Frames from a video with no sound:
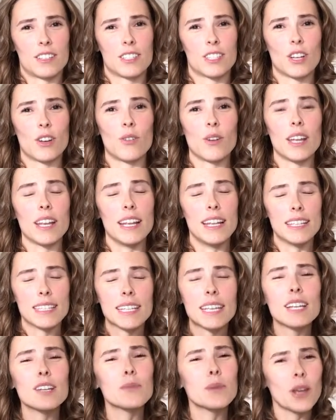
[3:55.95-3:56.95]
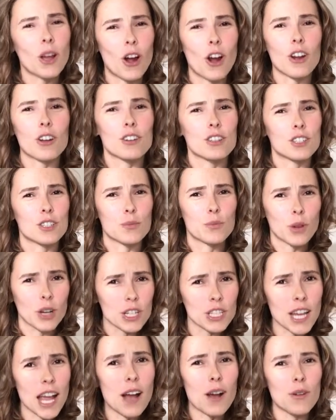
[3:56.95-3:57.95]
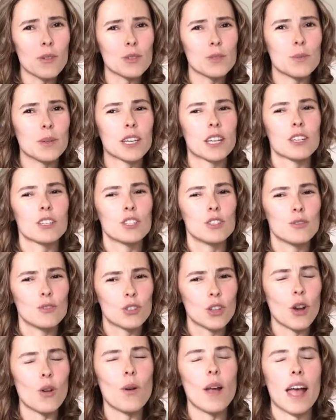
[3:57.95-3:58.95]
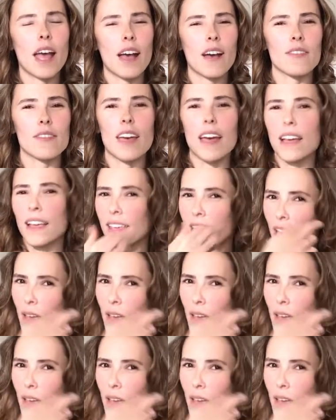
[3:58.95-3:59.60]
So it is going to be harder to brush out because you don't have that